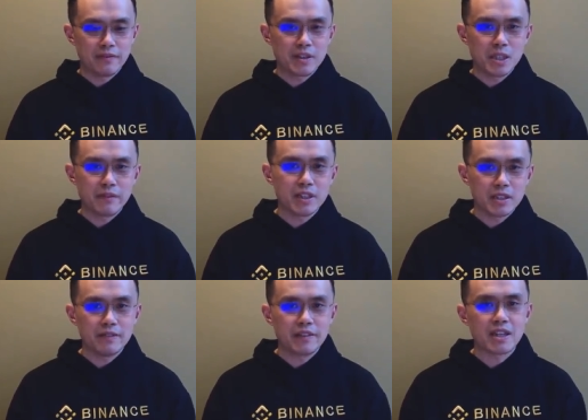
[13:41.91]
even
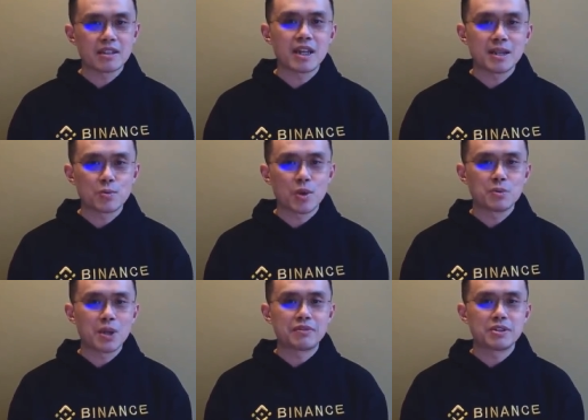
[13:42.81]
even even at the times
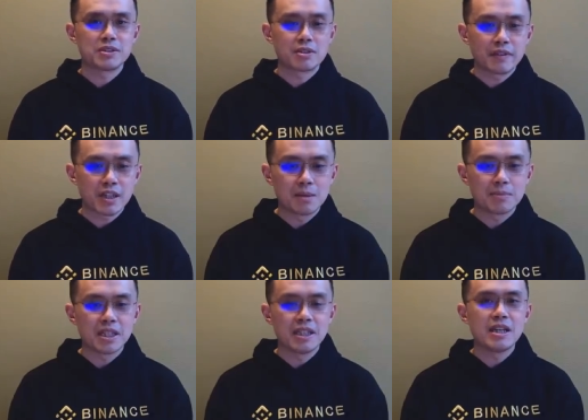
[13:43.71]
where we have to dissolve a
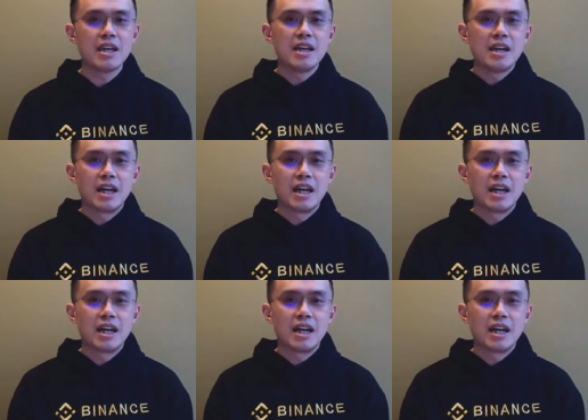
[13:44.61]
company,